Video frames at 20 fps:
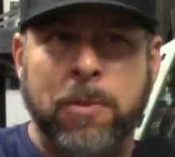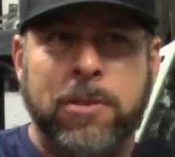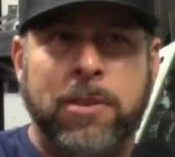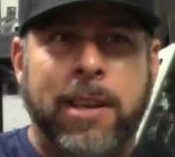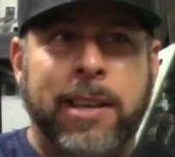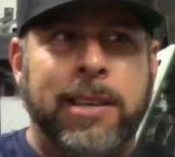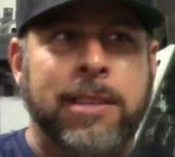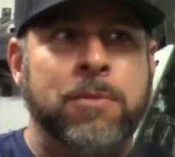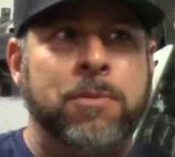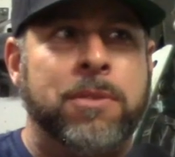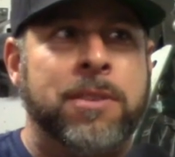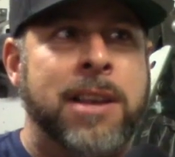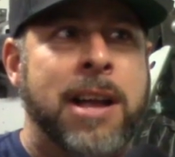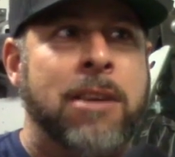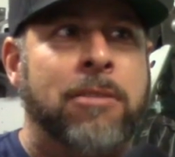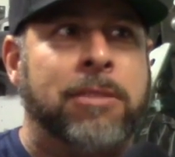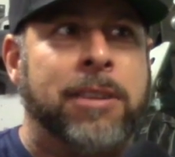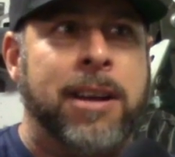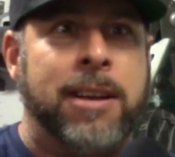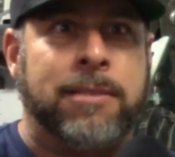like he was an
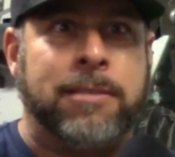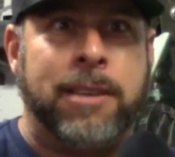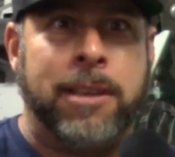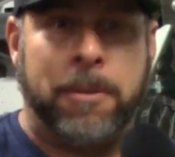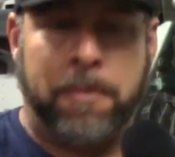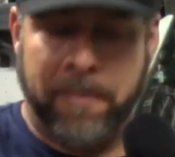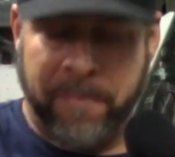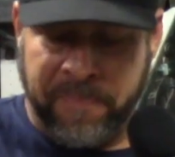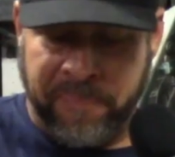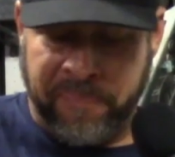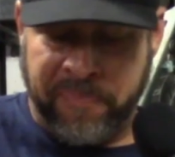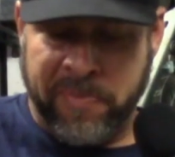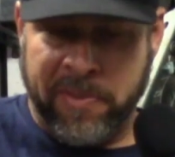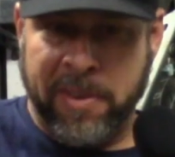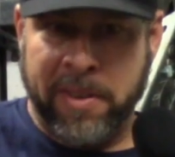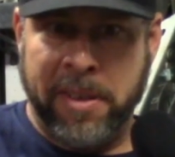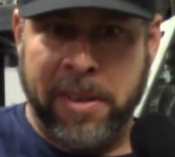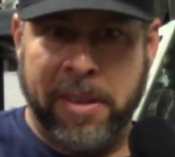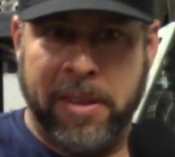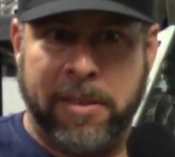outcast. Like,
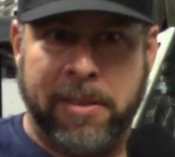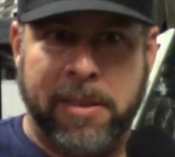they